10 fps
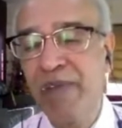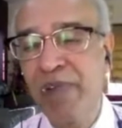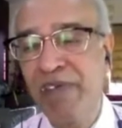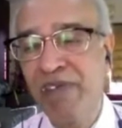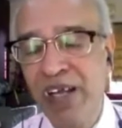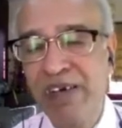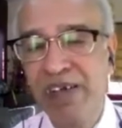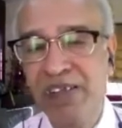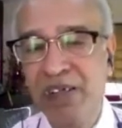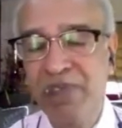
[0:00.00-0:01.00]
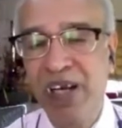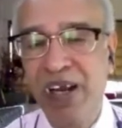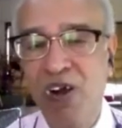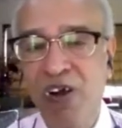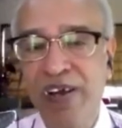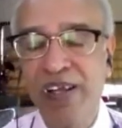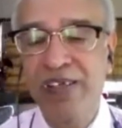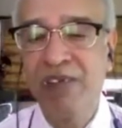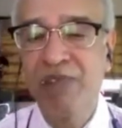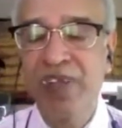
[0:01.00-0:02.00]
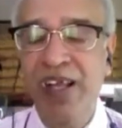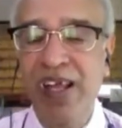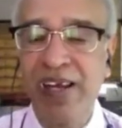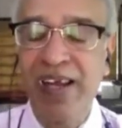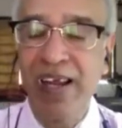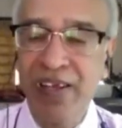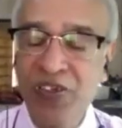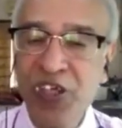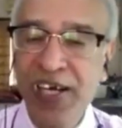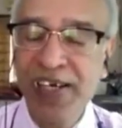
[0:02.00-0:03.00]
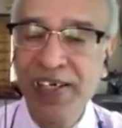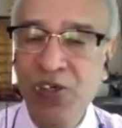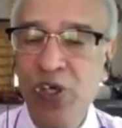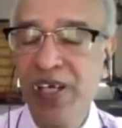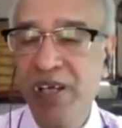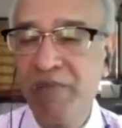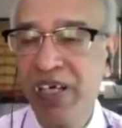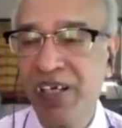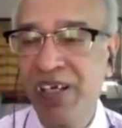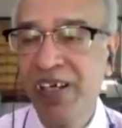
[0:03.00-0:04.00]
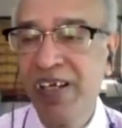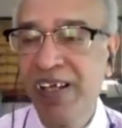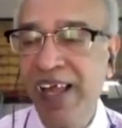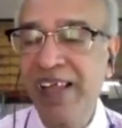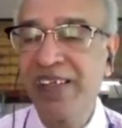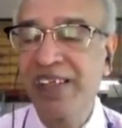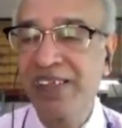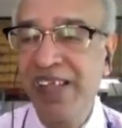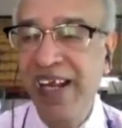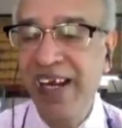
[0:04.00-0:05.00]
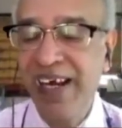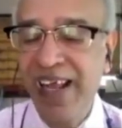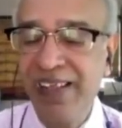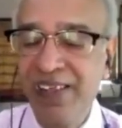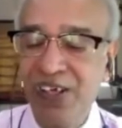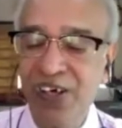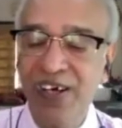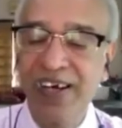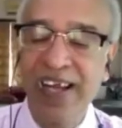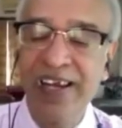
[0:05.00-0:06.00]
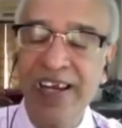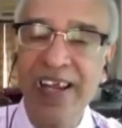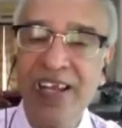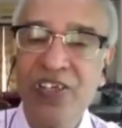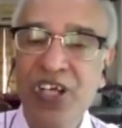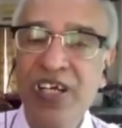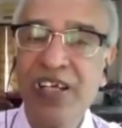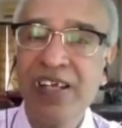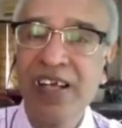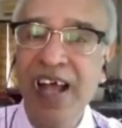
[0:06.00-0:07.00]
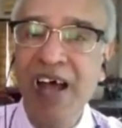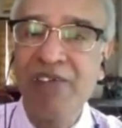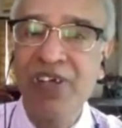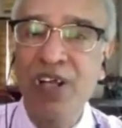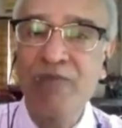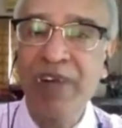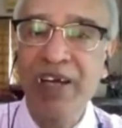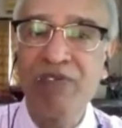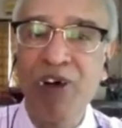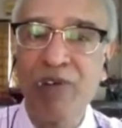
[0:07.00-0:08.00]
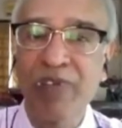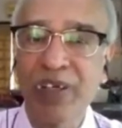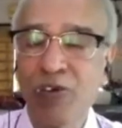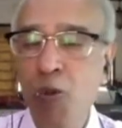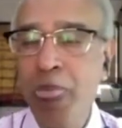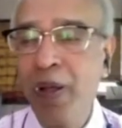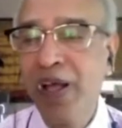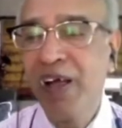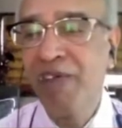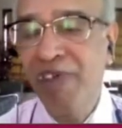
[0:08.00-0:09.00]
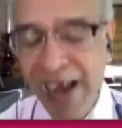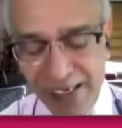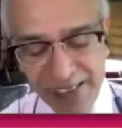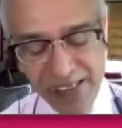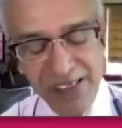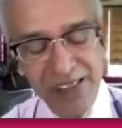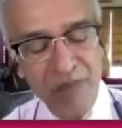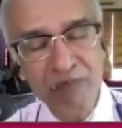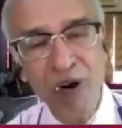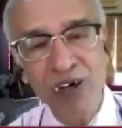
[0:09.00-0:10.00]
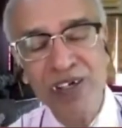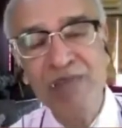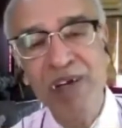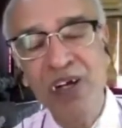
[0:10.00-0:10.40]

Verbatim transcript: GLP-1 receptor agonist and SGLT2 inhibitor as a second and third line agent after metformin. Why this is important?